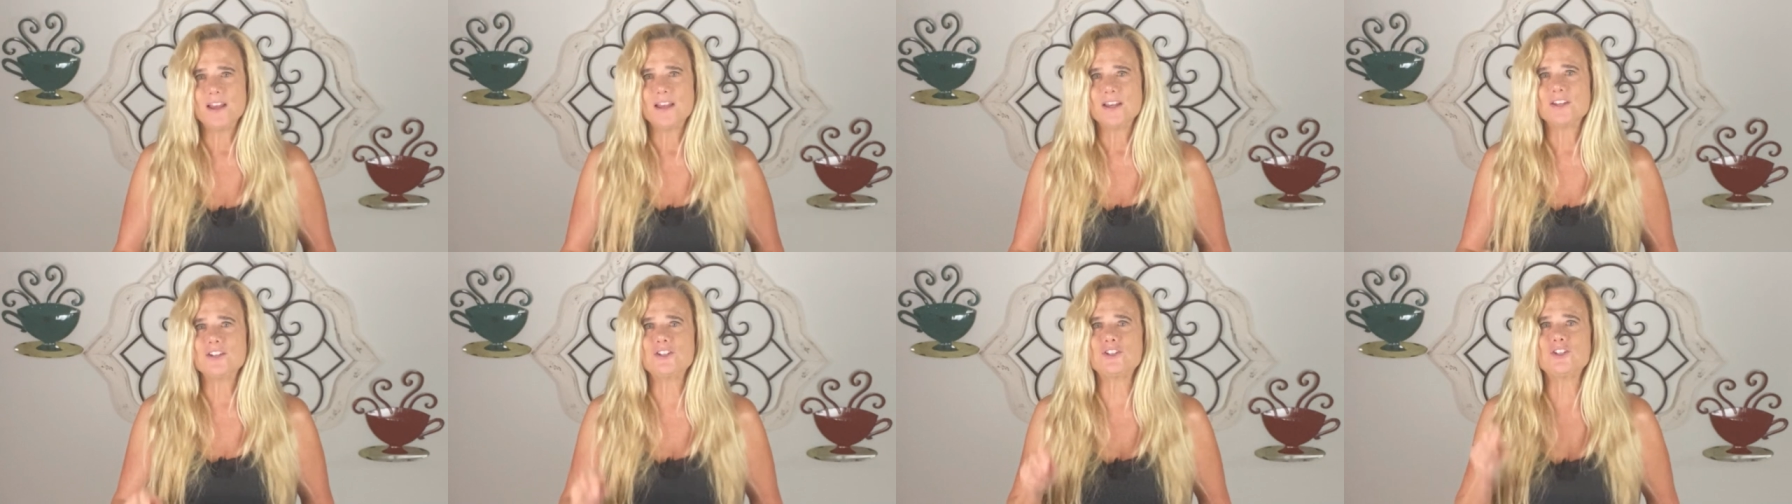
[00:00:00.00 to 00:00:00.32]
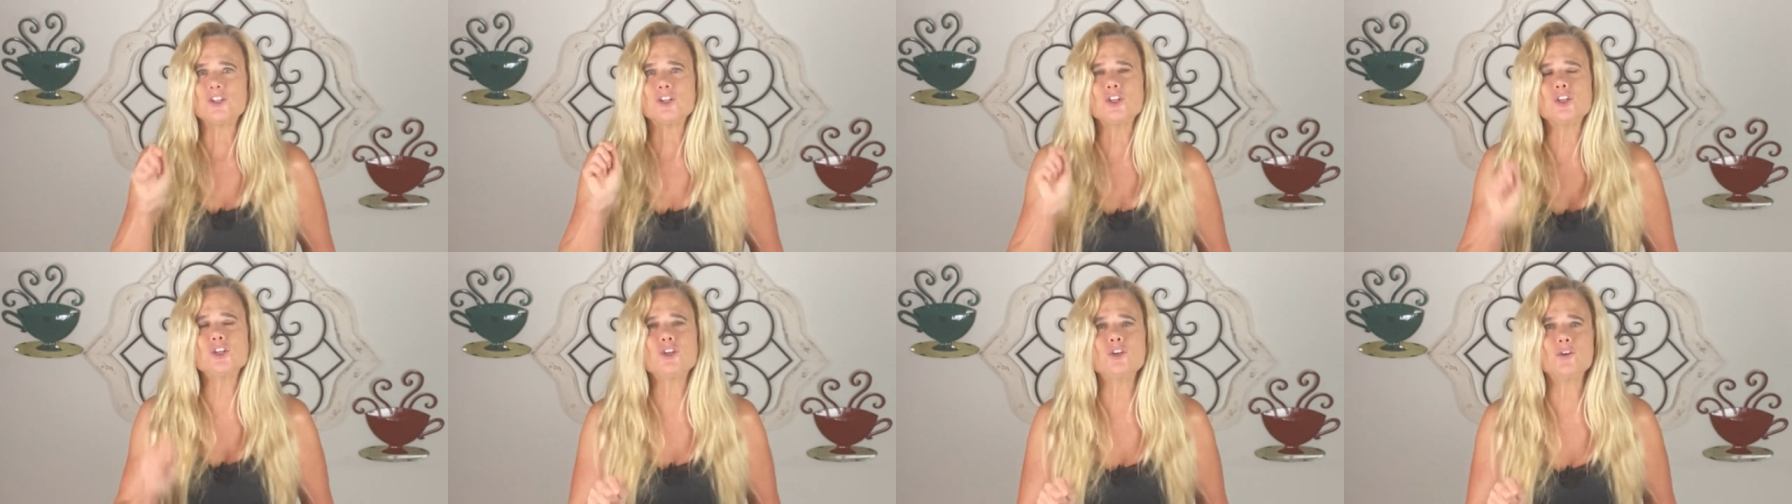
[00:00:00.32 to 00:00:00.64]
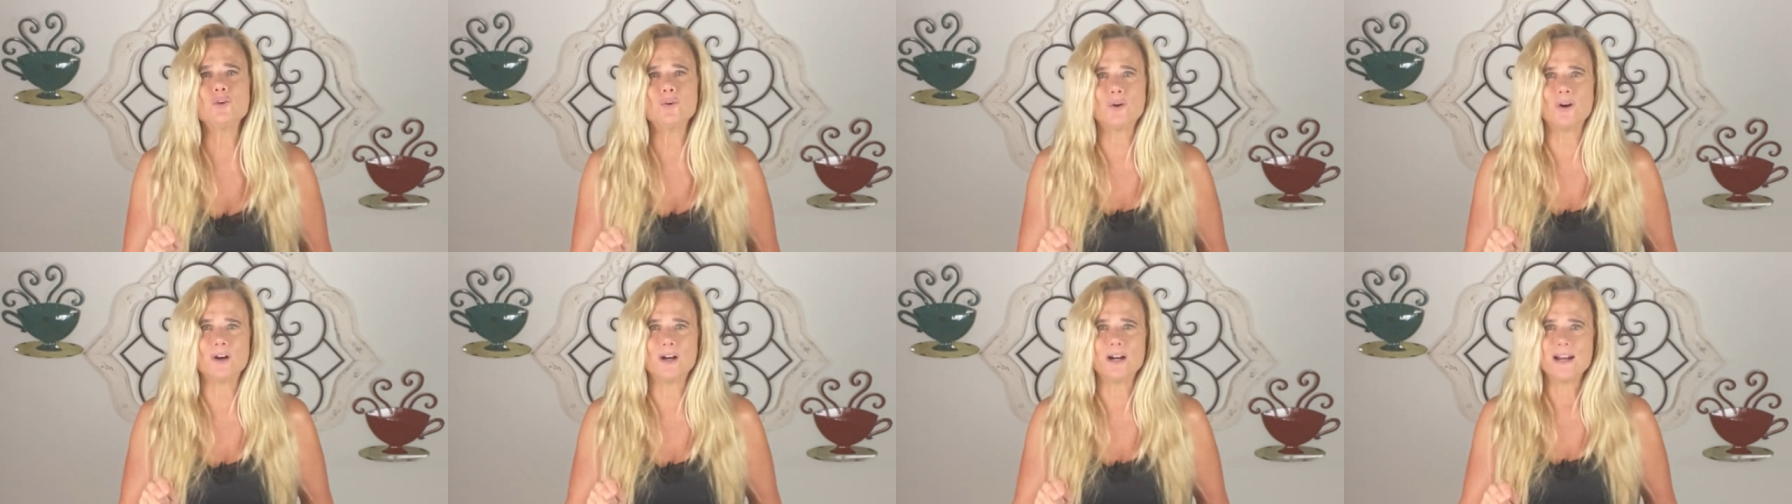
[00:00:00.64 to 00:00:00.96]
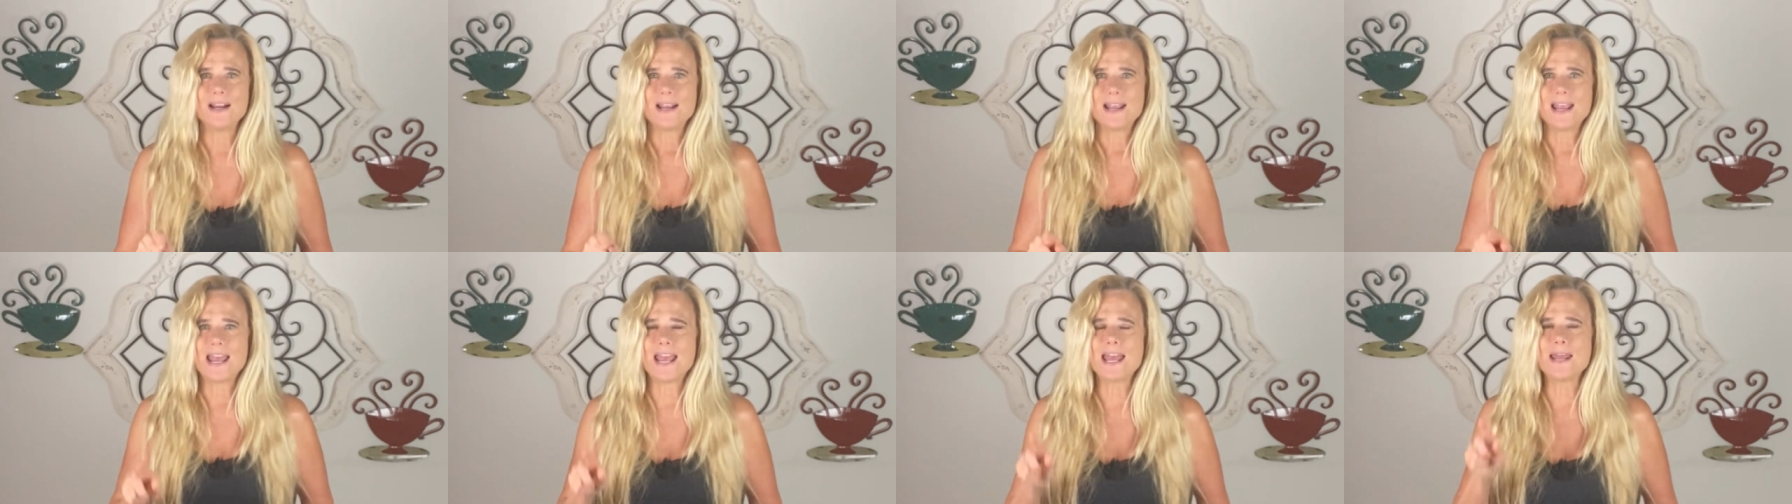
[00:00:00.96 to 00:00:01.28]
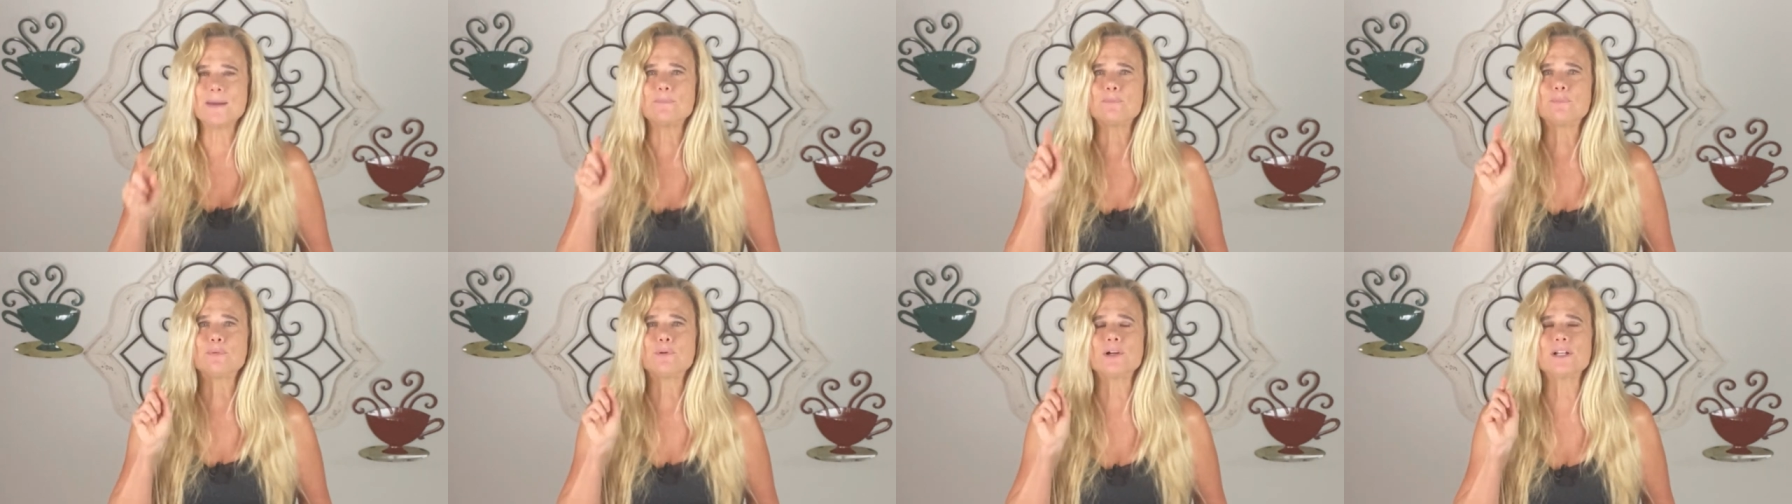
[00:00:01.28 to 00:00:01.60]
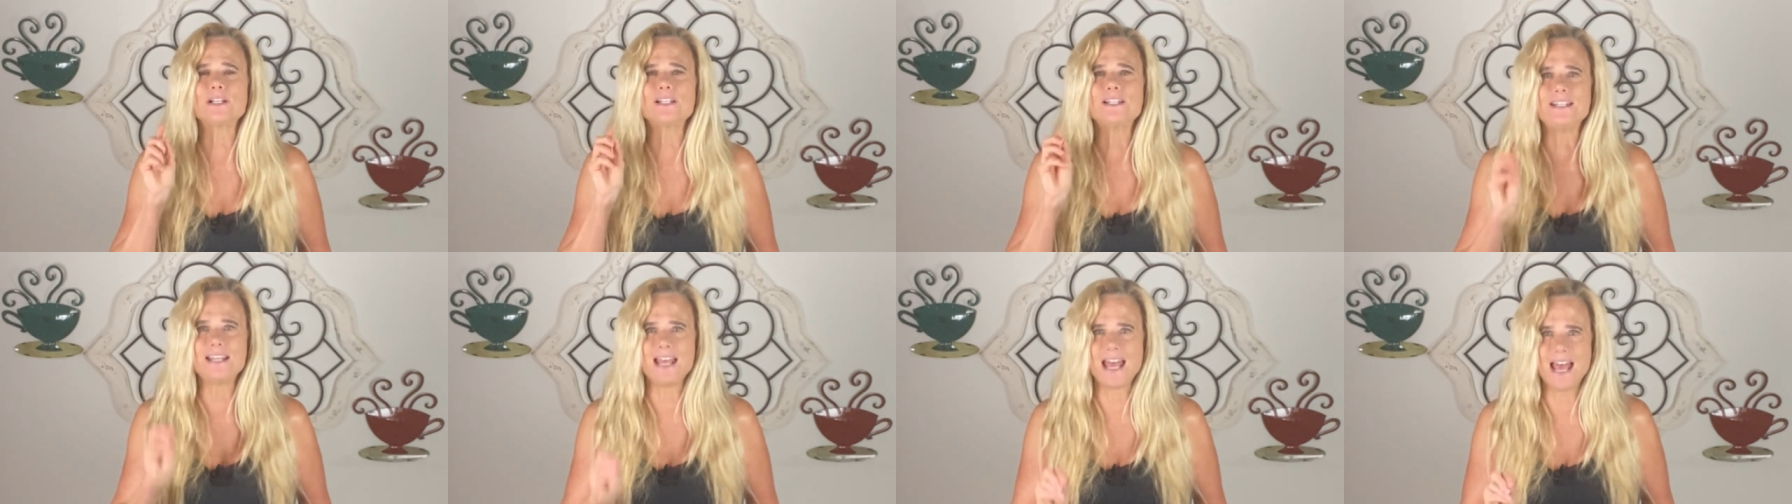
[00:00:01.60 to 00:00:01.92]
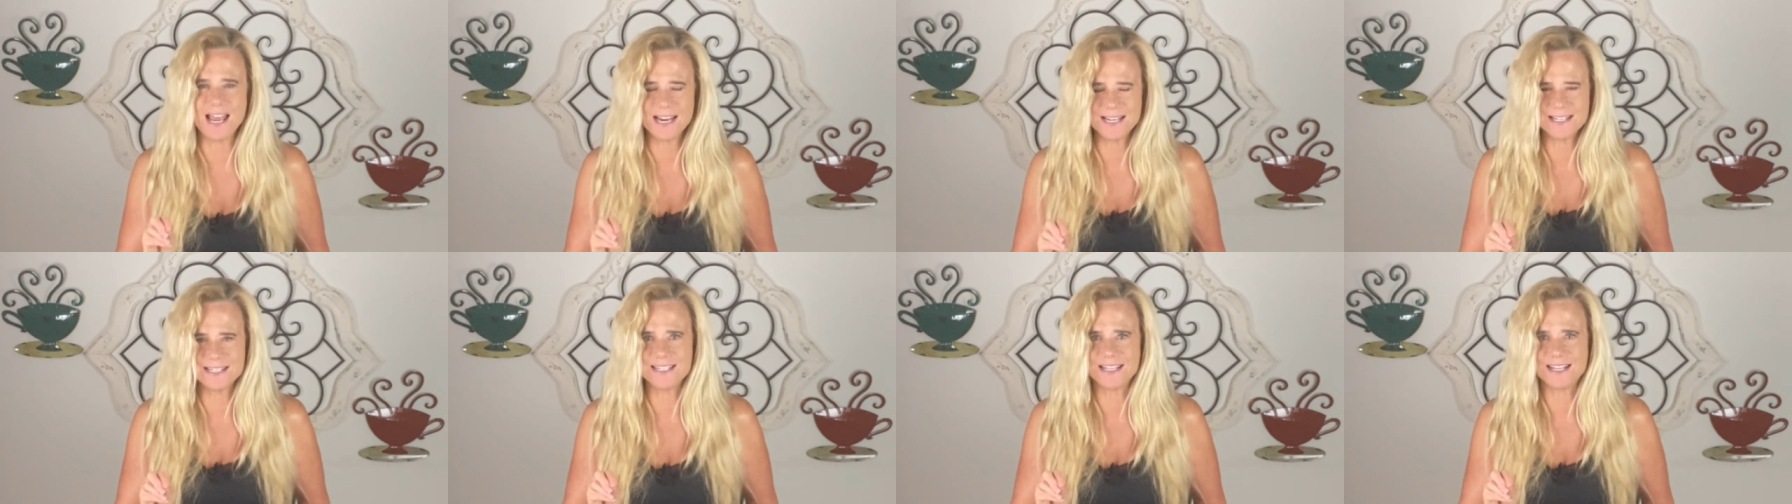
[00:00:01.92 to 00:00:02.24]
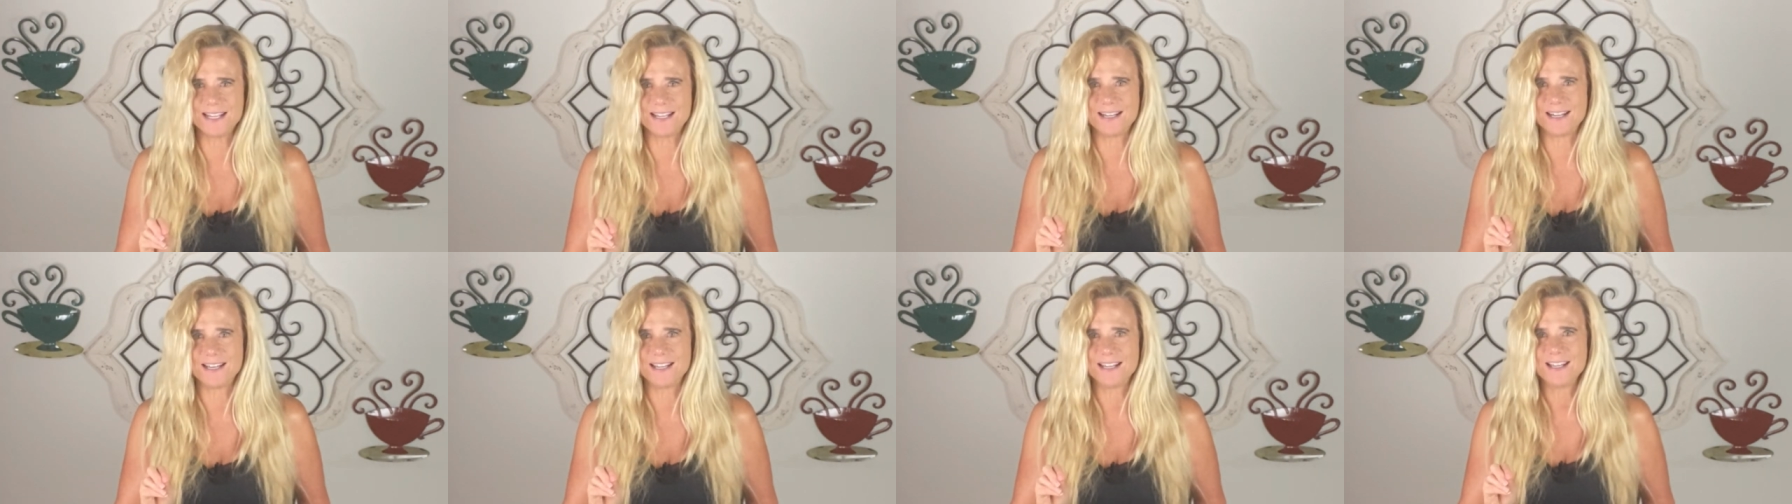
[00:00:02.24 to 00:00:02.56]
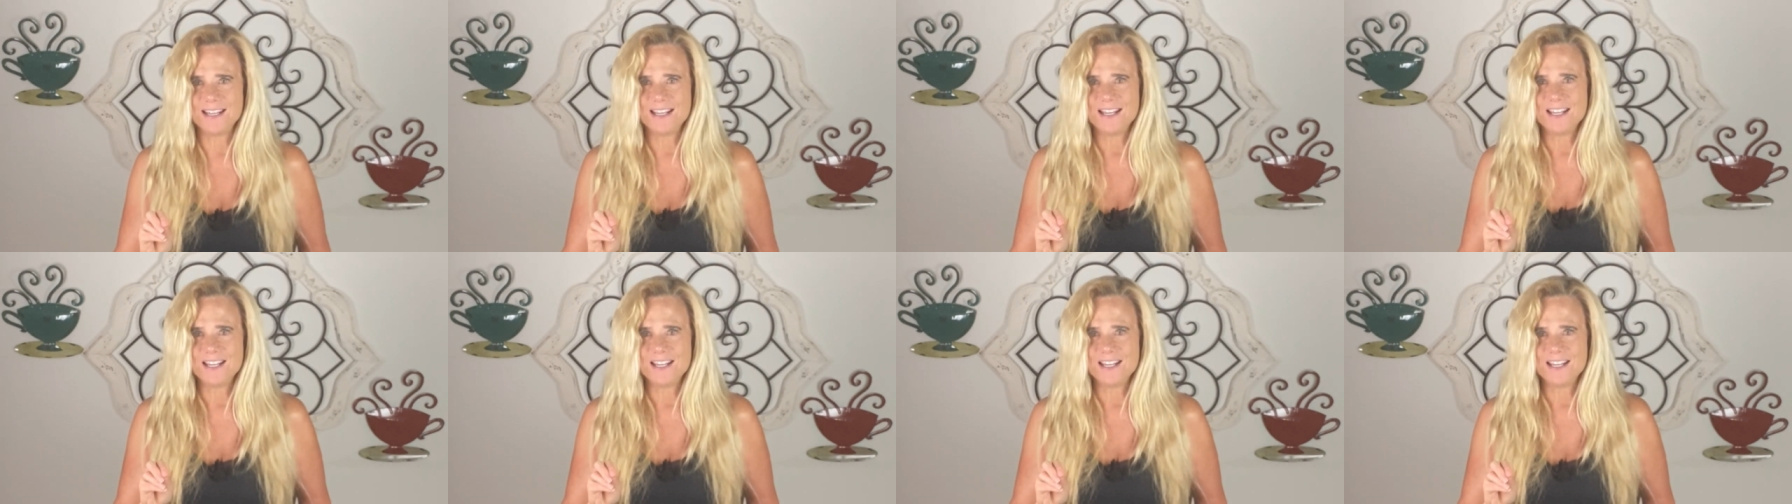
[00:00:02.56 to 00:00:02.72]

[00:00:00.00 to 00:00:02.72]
secure, and protected.